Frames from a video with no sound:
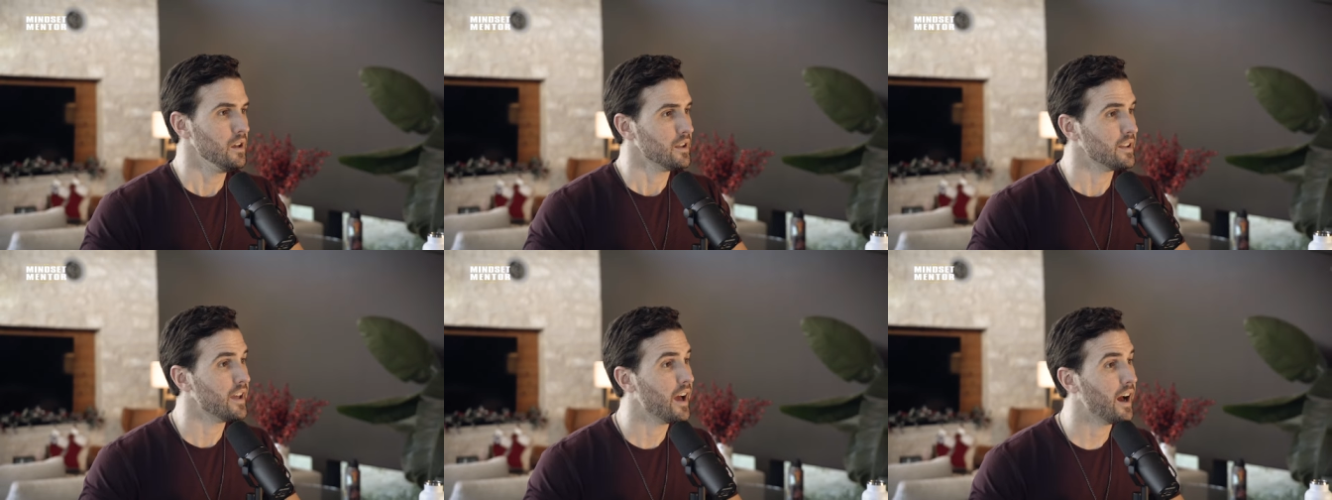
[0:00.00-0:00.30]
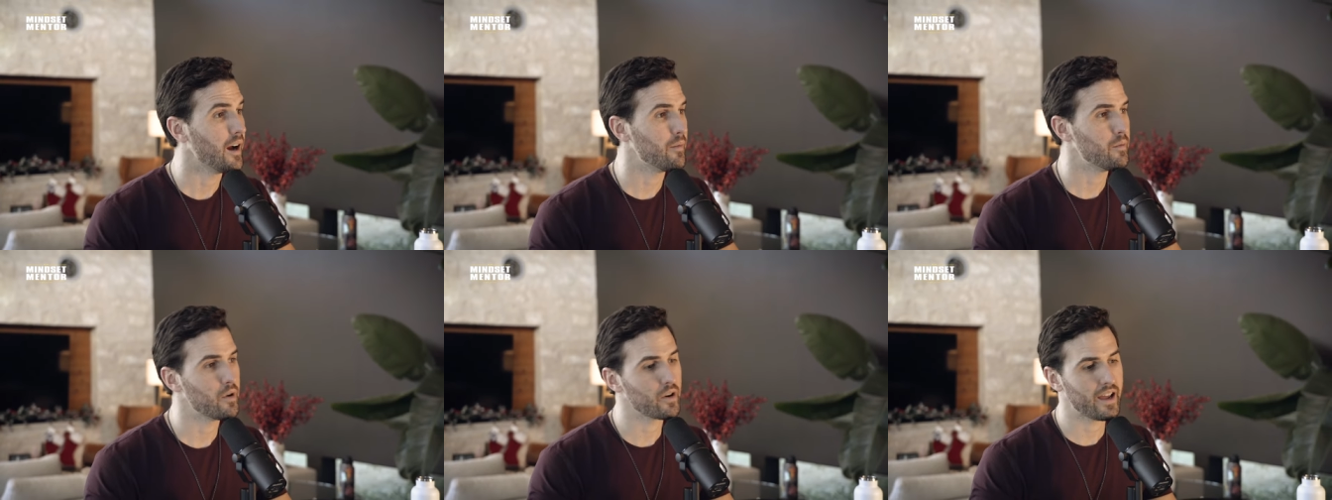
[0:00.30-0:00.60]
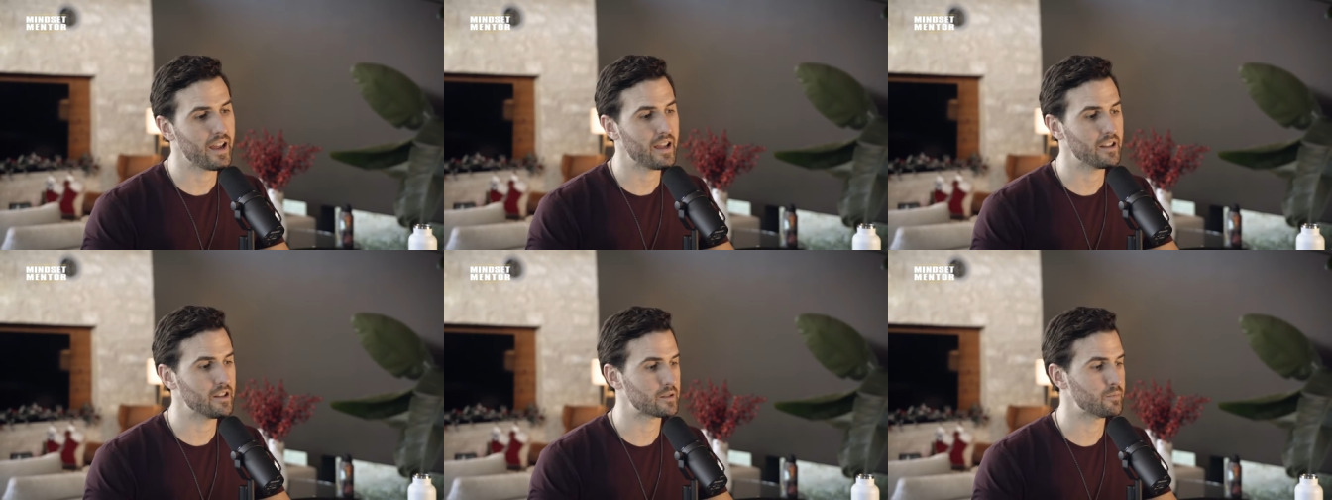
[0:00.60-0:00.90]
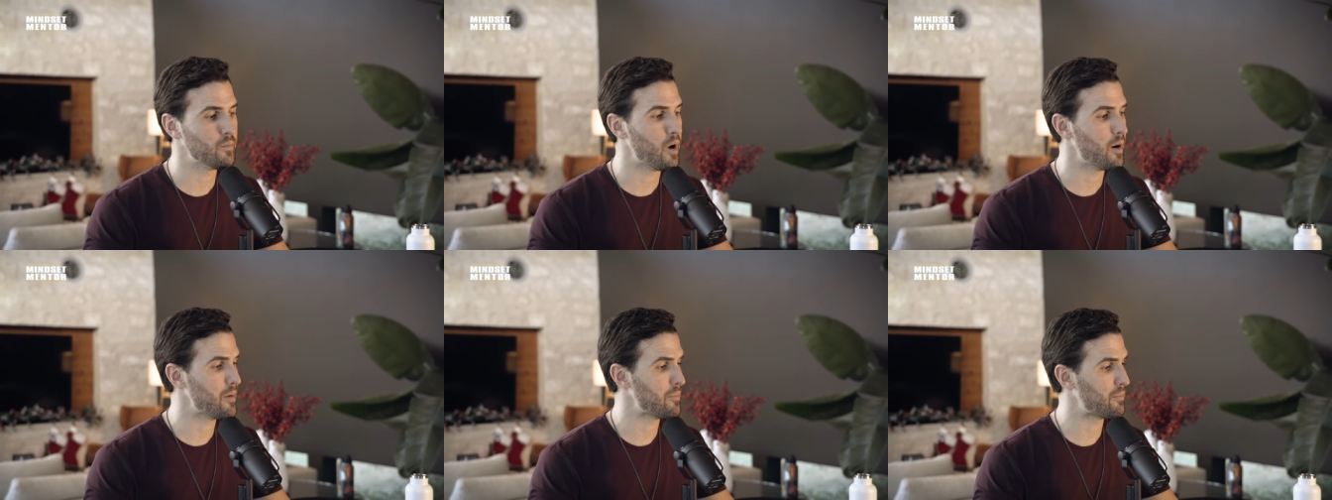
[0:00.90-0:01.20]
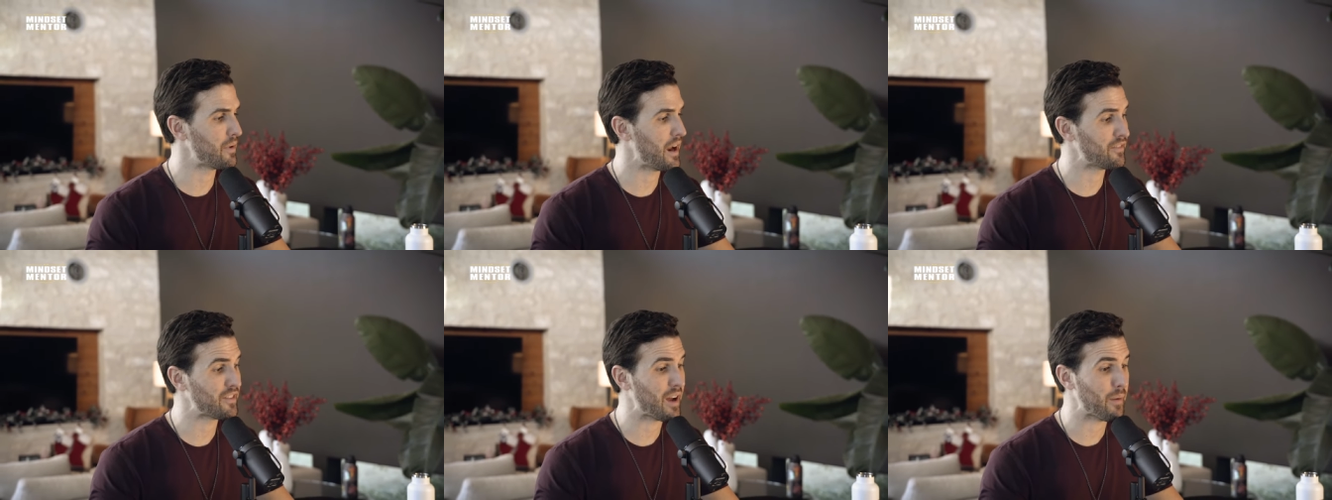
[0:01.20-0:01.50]
Yeah, I'm okay in this
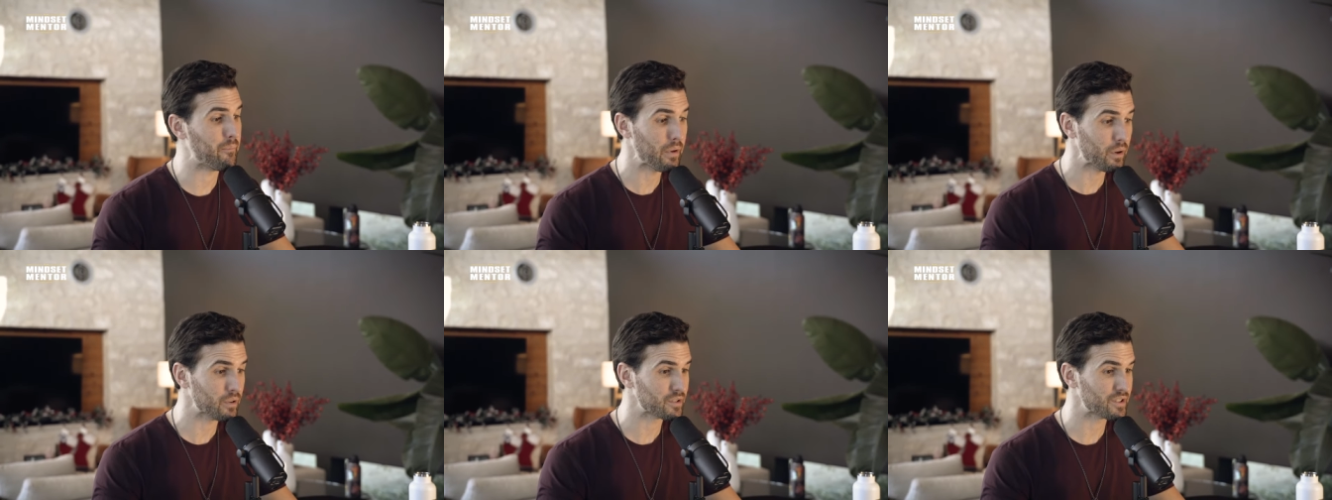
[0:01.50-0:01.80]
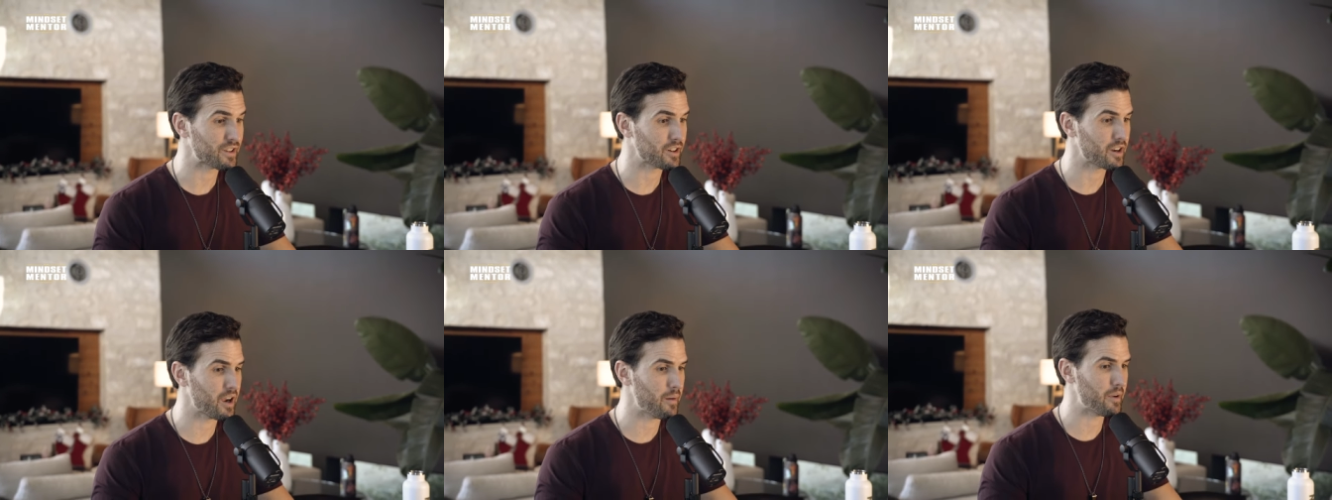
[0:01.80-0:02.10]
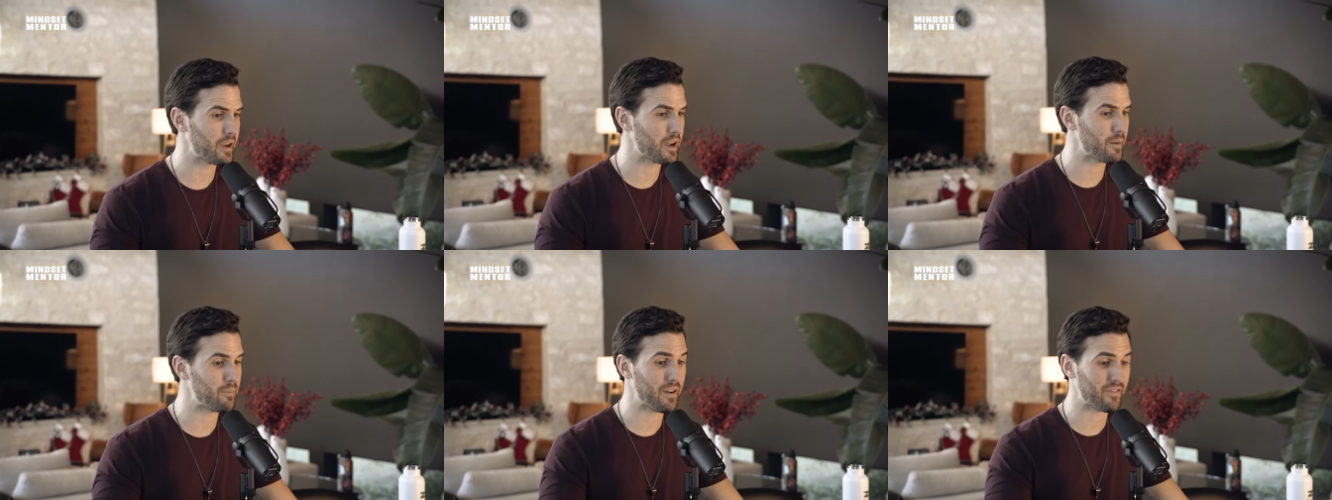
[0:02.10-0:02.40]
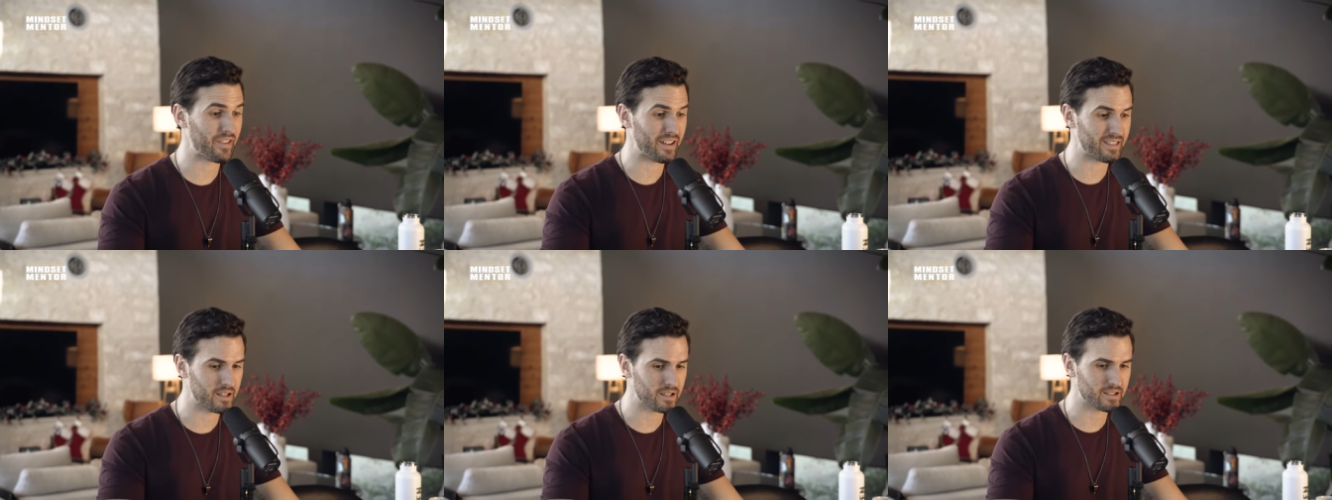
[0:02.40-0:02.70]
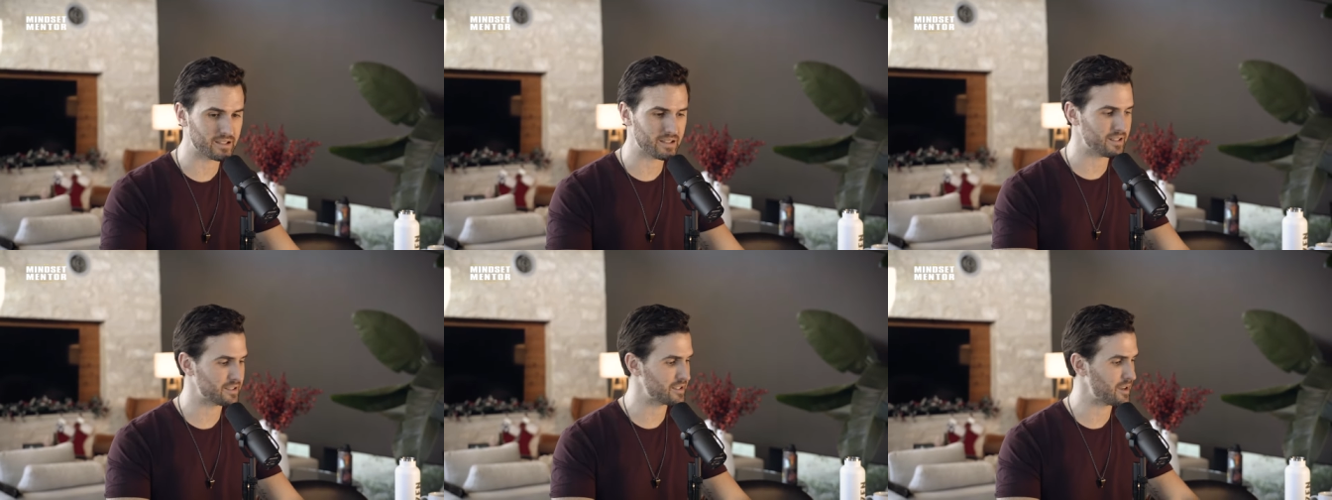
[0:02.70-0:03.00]
moment, but I've got bills that are coming up. I've got
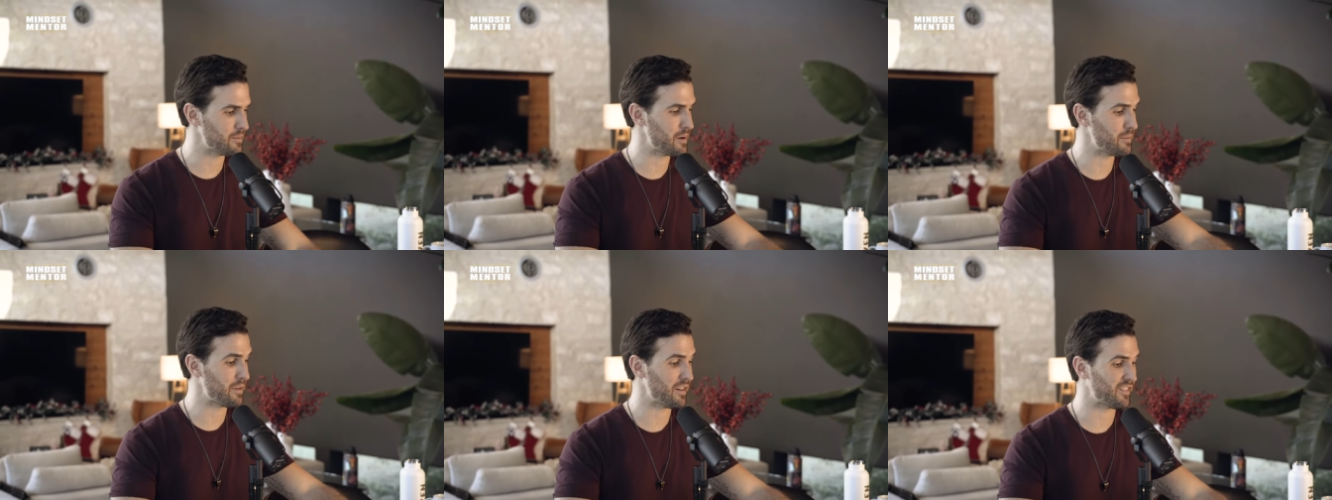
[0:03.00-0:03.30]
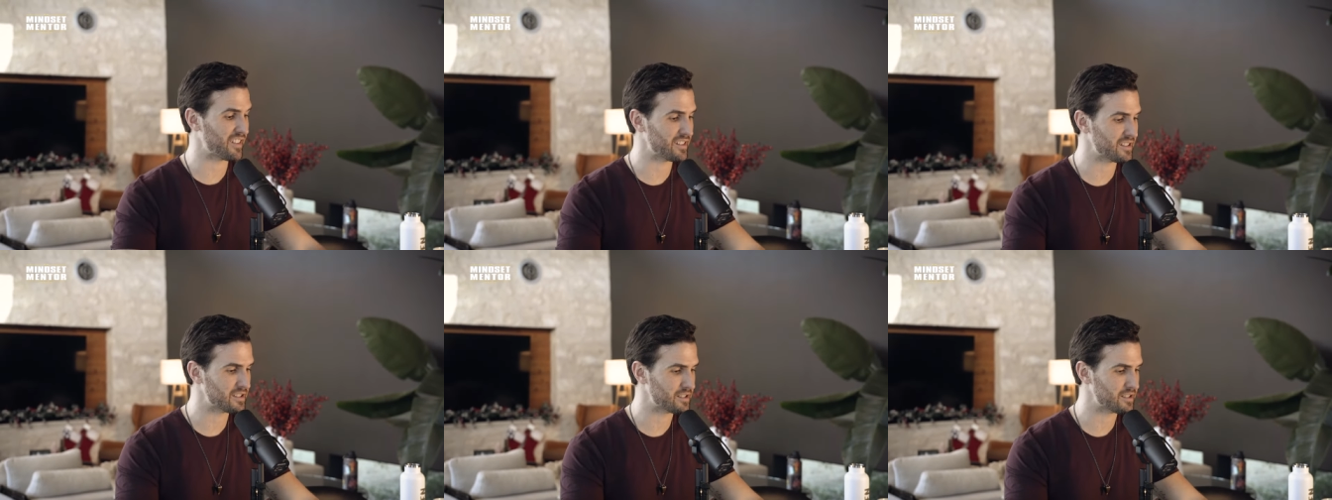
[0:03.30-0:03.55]
this thing that's coming up. I've got